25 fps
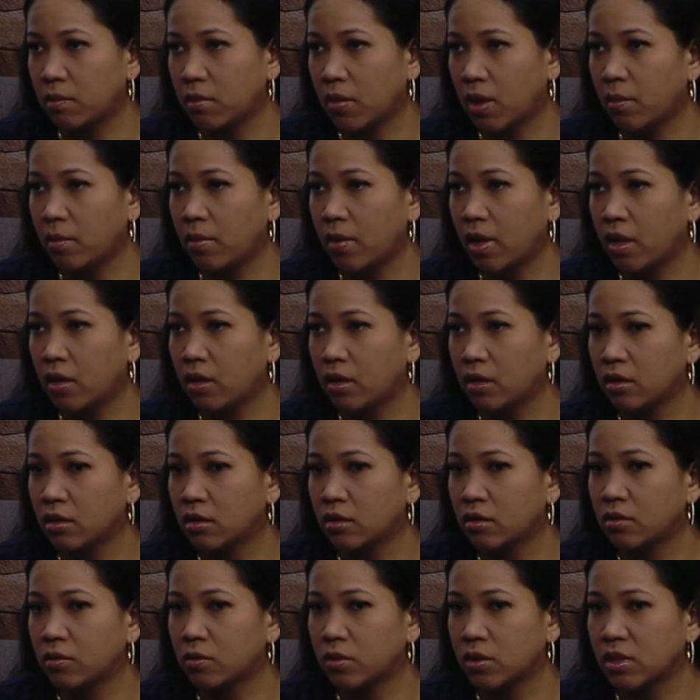My okay.
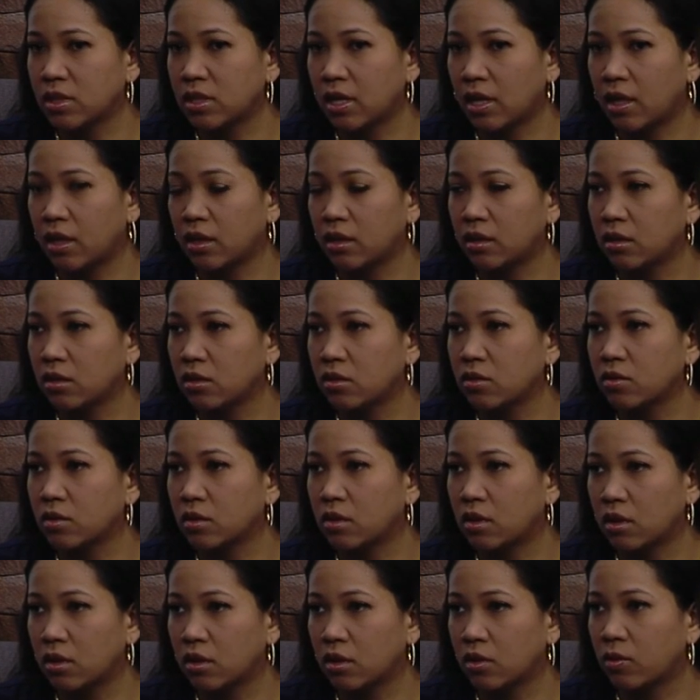mother was diagnosed
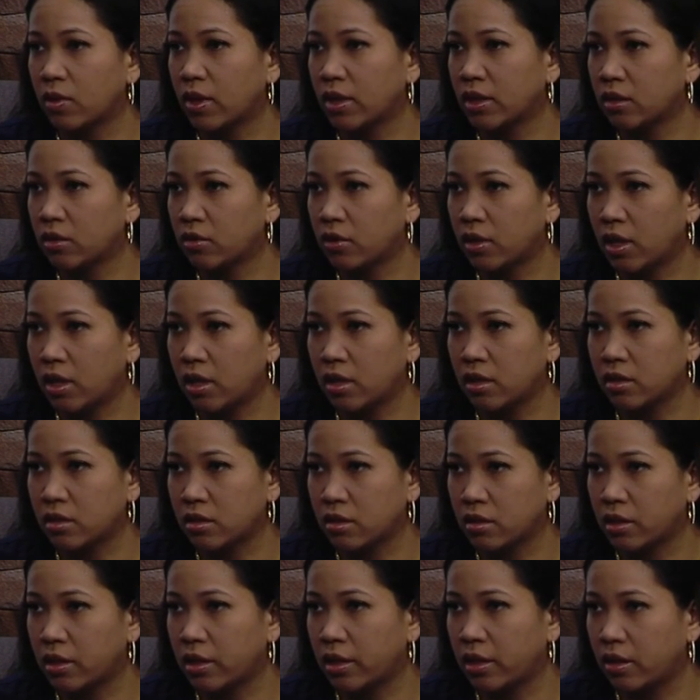with colorectal
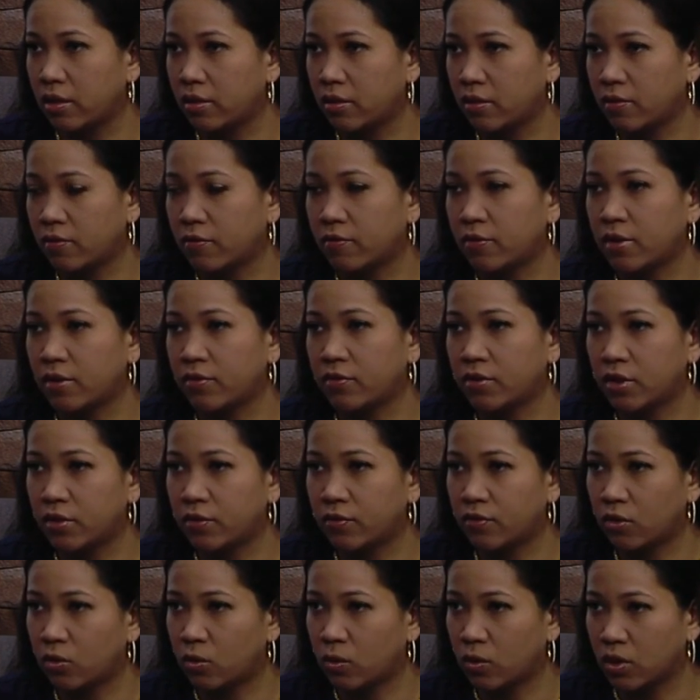cancer at
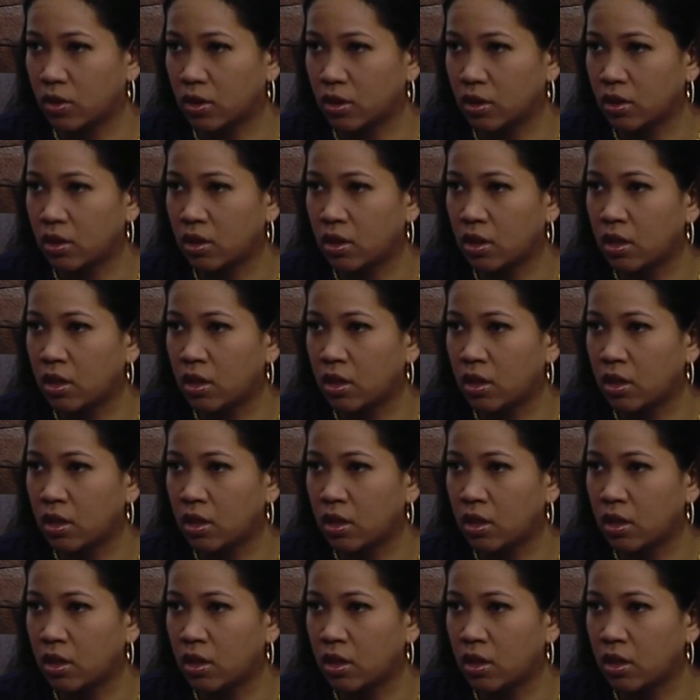54